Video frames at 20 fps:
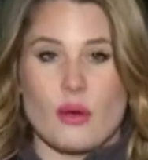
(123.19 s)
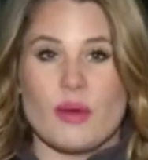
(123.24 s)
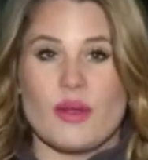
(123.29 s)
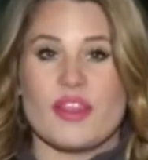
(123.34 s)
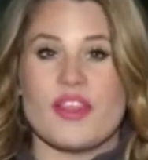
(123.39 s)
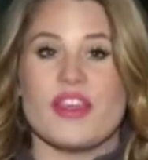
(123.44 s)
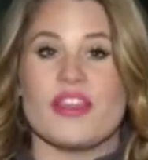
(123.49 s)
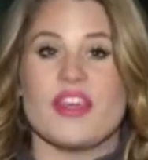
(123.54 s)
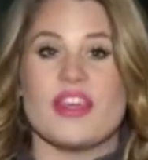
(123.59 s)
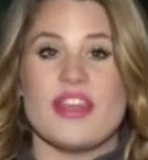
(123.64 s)

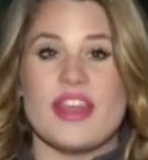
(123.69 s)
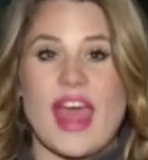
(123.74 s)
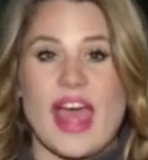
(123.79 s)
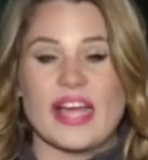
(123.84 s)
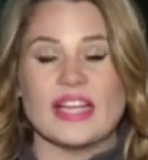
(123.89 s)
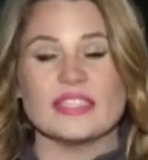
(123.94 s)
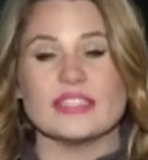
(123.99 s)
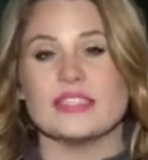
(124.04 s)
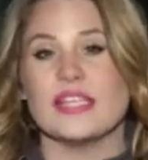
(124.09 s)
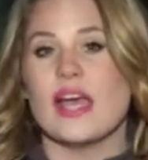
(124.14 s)
within the
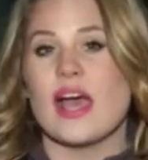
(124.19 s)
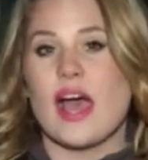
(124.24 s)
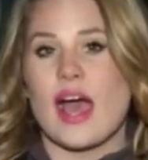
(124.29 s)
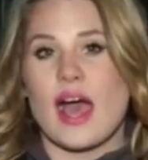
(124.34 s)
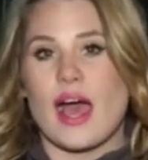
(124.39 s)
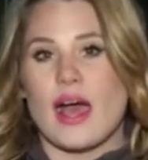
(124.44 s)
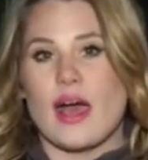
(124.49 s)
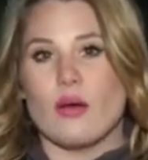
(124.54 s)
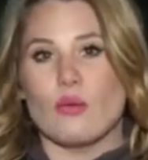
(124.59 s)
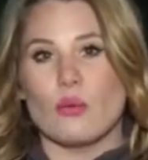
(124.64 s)
next
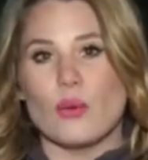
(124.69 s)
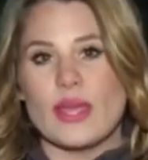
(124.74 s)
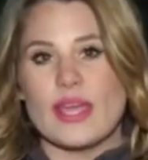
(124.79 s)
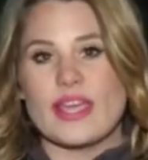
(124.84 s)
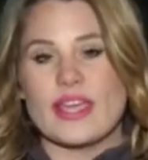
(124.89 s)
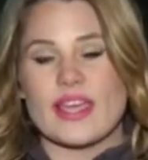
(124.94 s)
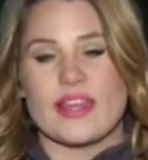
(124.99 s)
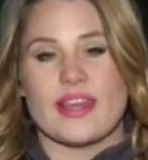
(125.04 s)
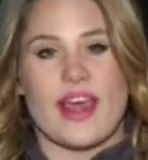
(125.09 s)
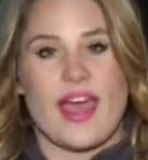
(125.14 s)
uh, week
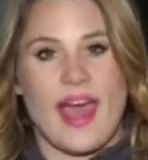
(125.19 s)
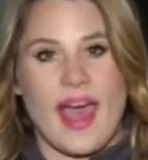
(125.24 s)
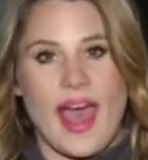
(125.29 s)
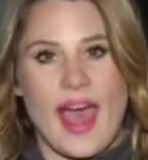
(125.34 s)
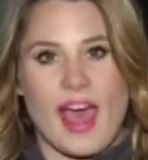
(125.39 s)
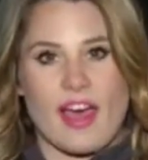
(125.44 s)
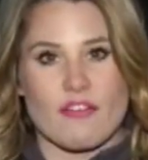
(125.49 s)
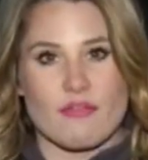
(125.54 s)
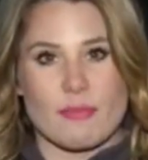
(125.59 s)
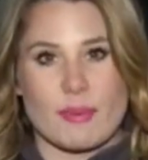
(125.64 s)
and a
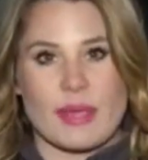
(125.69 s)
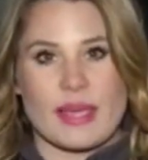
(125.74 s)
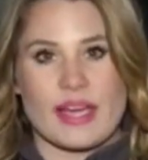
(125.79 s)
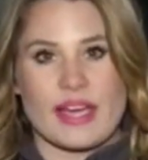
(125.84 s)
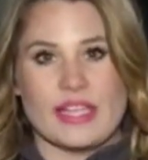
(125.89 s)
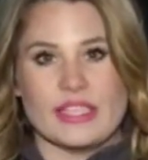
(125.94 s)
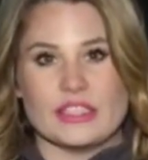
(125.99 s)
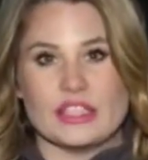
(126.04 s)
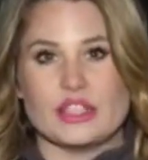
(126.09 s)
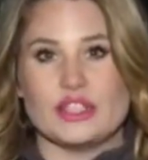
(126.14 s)
half
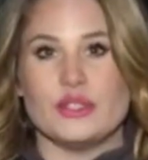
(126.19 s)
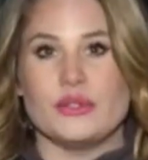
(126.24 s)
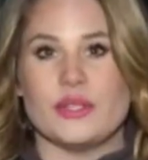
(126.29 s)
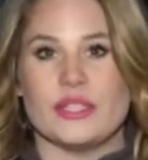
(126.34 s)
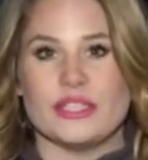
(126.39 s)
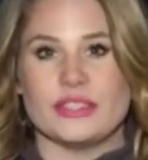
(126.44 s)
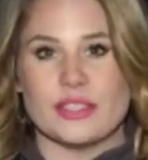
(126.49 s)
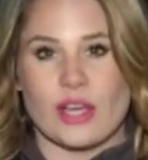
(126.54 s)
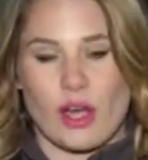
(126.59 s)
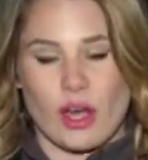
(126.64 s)
because
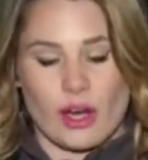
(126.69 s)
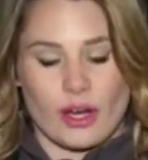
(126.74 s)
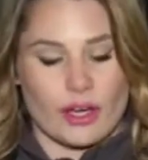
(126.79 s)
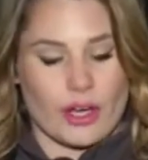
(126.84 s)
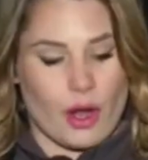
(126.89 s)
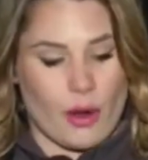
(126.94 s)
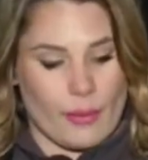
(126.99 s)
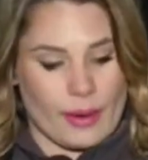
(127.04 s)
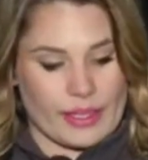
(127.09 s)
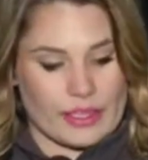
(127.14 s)
students are
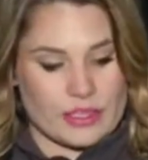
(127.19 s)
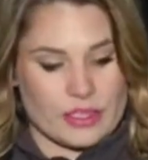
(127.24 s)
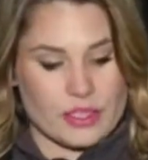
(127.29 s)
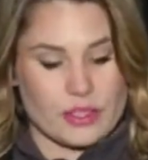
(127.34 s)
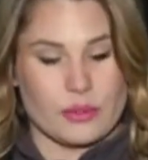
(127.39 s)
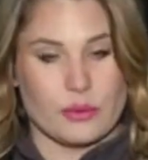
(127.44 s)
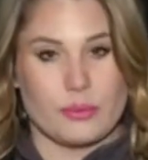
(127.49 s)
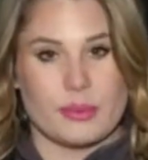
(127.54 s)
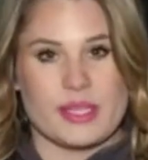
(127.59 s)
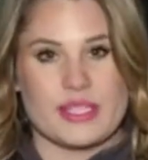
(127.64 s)
going
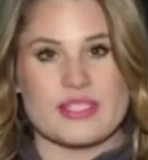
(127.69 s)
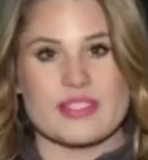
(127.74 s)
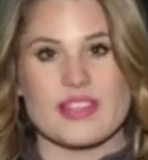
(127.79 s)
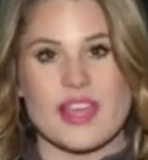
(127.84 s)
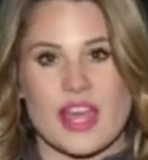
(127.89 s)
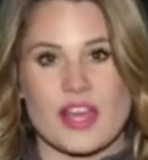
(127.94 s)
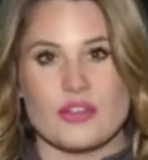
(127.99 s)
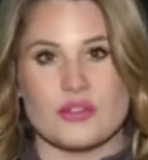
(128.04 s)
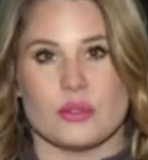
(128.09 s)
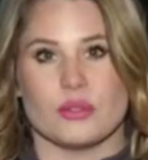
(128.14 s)
to be
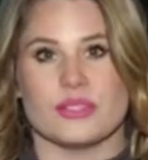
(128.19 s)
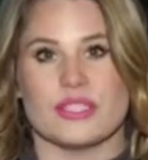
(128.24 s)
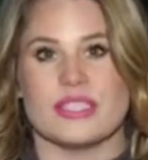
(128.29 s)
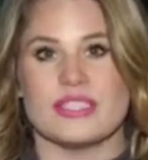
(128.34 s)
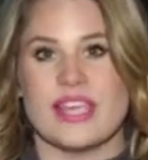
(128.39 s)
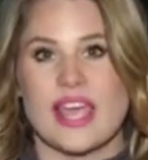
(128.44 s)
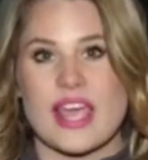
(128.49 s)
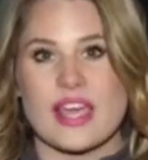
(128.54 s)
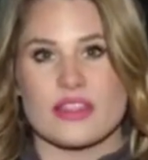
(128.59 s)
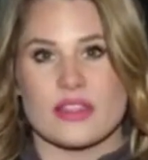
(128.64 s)
scheduled to
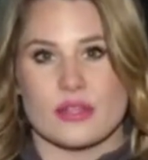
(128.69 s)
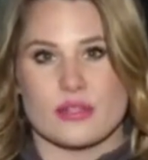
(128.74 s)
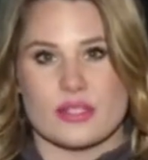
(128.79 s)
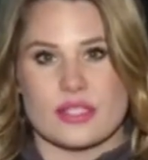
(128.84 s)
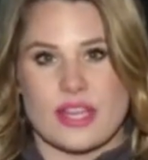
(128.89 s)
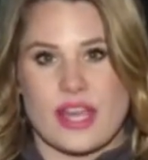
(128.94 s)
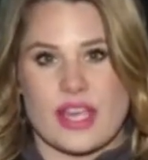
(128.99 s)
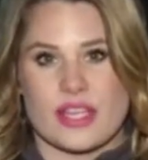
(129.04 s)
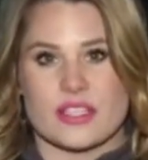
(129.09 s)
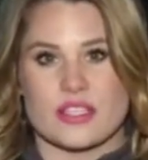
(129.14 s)
take those
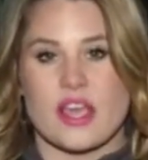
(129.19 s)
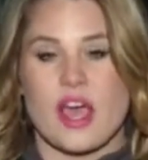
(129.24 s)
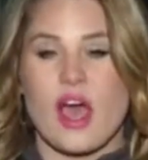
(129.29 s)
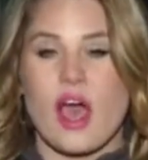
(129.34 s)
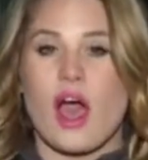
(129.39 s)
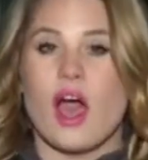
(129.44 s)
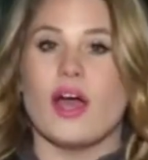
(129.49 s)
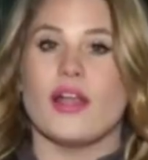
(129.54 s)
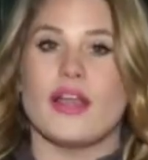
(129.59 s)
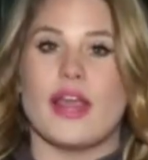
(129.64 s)
tests
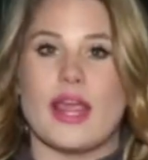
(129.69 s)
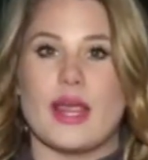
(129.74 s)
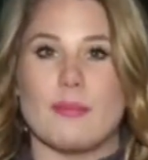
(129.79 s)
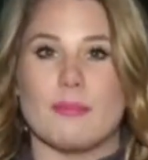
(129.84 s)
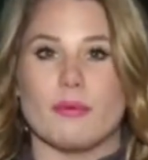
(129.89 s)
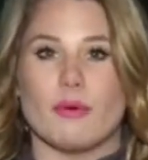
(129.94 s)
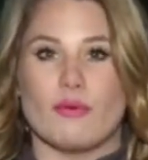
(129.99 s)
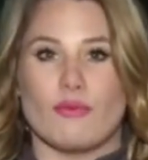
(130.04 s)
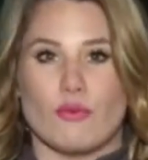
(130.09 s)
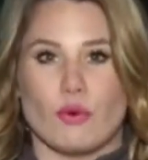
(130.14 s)
on
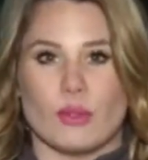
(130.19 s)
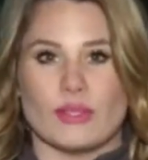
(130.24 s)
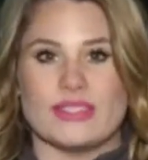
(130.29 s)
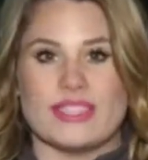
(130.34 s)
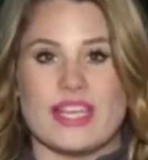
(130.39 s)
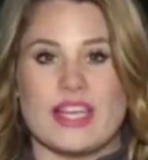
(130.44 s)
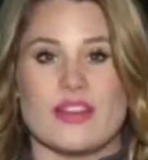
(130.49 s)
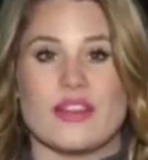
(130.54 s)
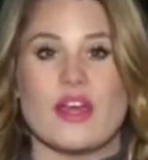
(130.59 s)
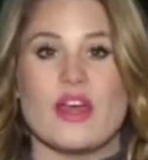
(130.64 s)
April
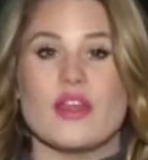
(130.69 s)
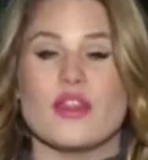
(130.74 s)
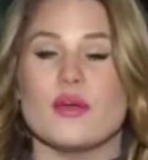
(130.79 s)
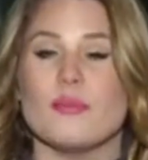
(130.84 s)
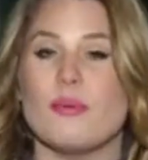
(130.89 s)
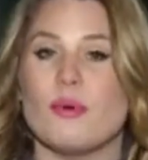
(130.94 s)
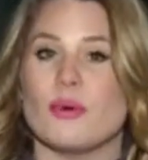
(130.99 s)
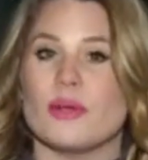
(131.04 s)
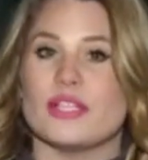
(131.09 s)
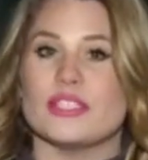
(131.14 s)
14th. The
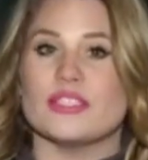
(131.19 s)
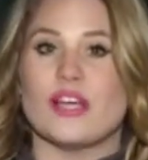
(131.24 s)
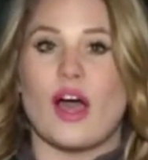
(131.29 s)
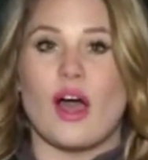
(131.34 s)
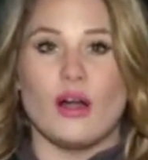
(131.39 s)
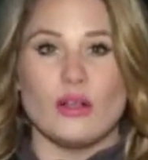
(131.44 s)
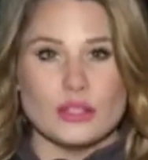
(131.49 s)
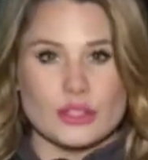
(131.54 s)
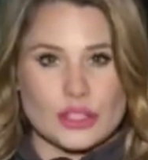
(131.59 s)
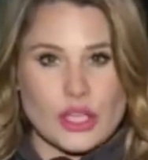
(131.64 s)
board is
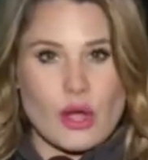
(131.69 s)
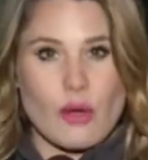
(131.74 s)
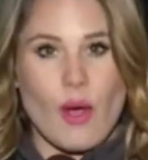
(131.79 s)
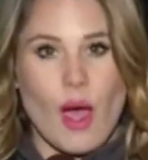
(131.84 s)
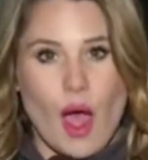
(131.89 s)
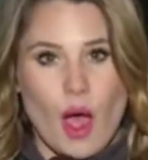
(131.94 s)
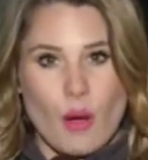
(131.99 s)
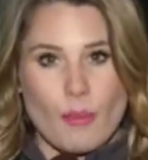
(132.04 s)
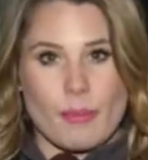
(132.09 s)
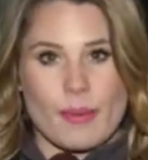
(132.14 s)
also
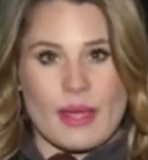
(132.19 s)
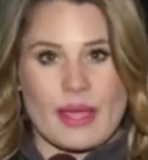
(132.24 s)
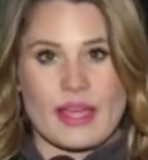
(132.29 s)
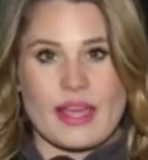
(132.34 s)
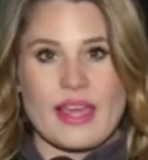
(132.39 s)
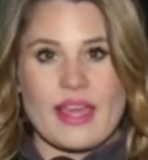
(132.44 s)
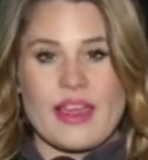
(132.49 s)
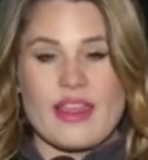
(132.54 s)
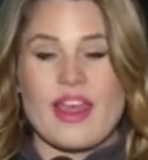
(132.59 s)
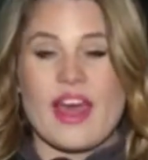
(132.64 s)
hoping
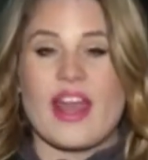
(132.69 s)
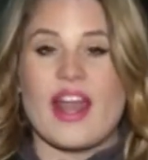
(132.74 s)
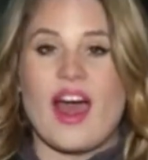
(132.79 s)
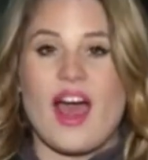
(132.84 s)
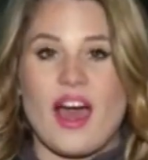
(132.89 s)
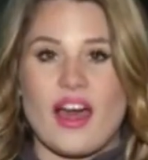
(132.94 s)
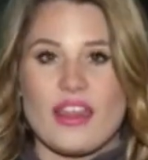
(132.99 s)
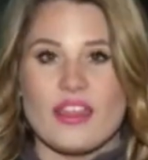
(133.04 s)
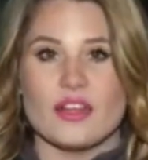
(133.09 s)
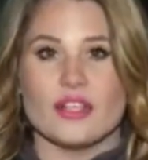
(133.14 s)
that
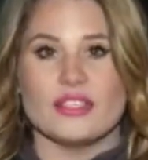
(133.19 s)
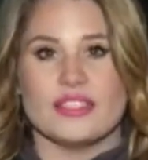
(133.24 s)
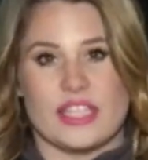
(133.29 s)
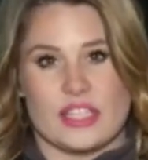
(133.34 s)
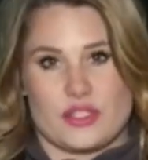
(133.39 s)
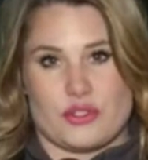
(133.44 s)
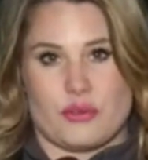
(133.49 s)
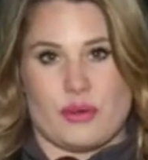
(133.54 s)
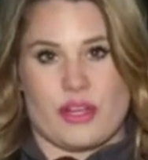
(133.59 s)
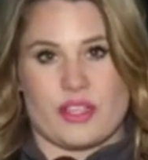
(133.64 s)
other
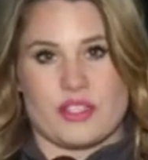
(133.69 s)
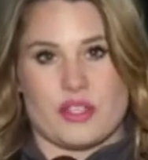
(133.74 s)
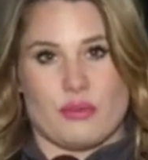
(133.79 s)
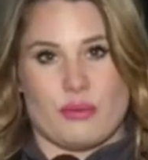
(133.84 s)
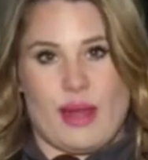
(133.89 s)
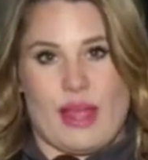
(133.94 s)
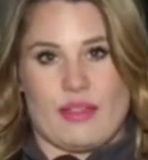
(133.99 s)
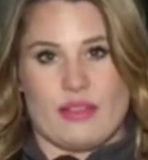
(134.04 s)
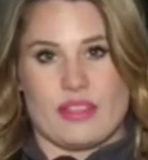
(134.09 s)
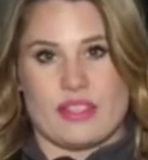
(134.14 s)
districts
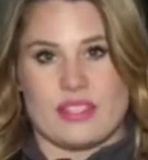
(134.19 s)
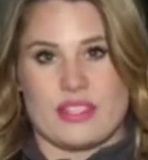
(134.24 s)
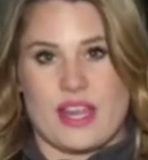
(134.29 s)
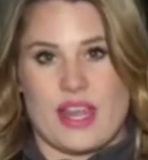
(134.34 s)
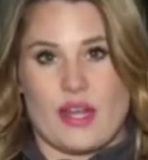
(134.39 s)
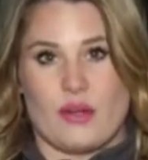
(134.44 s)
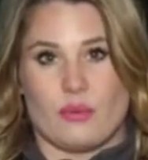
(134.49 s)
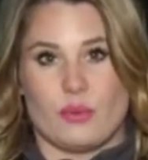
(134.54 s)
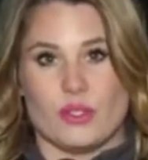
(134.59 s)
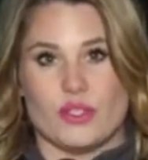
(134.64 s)
around the
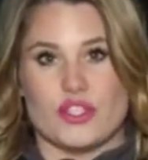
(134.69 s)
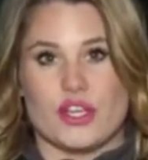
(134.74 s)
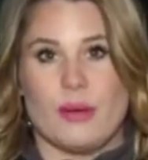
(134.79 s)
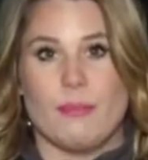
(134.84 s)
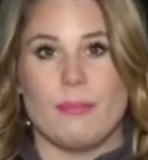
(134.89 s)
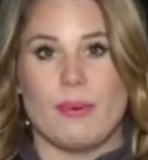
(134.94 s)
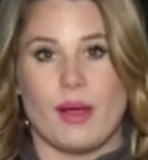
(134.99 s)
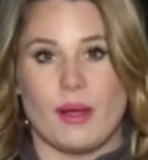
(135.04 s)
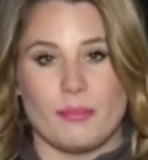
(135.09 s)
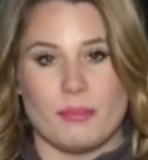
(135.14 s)
state will
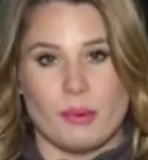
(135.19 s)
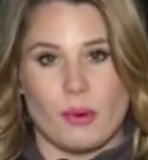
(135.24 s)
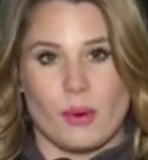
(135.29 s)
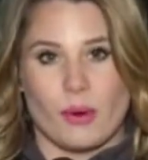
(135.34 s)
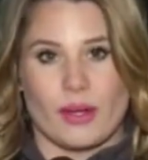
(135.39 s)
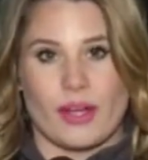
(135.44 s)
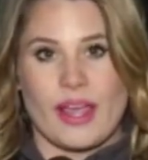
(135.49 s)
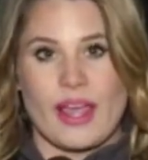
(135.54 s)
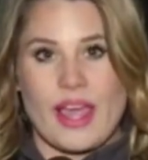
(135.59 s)
jump on board